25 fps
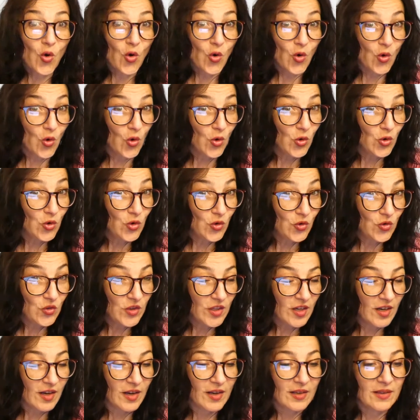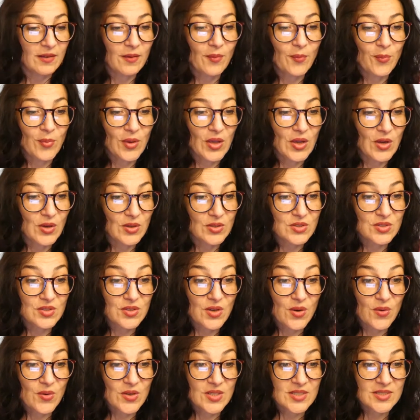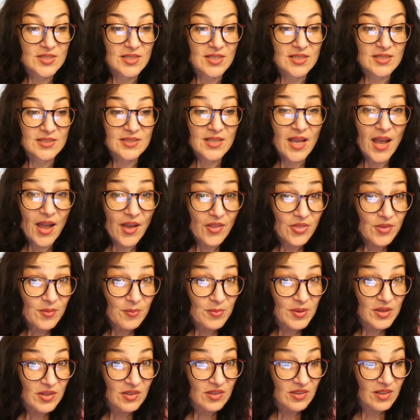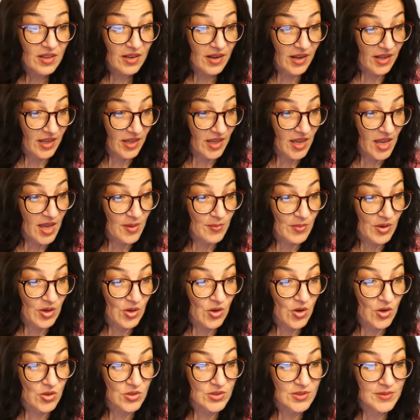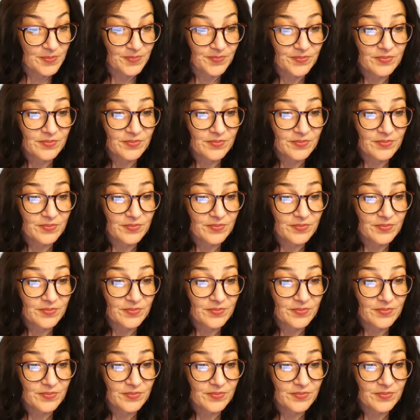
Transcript: Hold on tight, because there is this other bit that I came across.